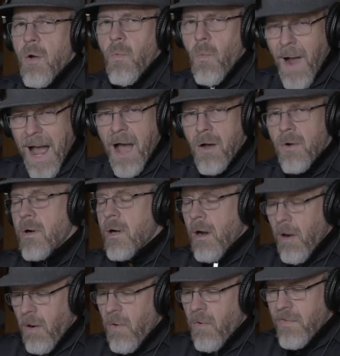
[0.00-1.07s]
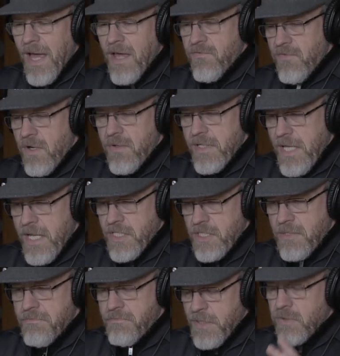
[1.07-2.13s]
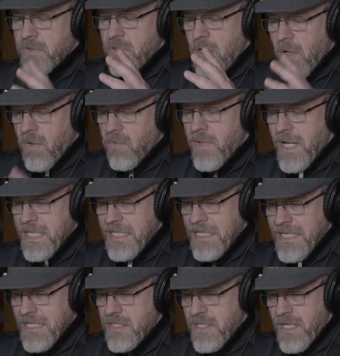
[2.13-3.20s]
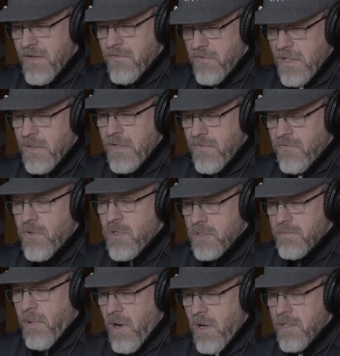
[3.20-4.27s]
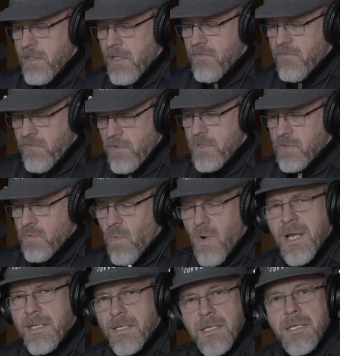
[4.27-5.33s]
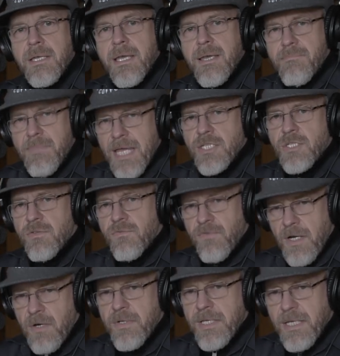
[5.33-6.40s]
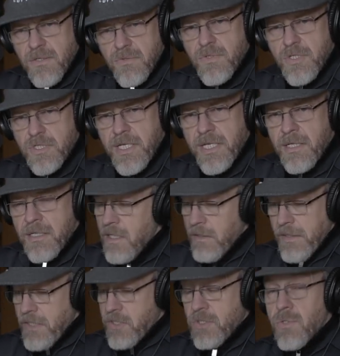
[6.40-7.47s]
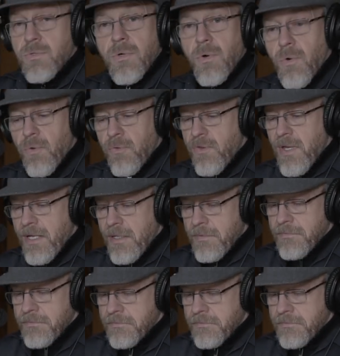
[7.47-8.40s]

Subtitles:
Wow, all that variation built already into that very first part of verse 1. It makes it very interesting. Let's do the whole thing.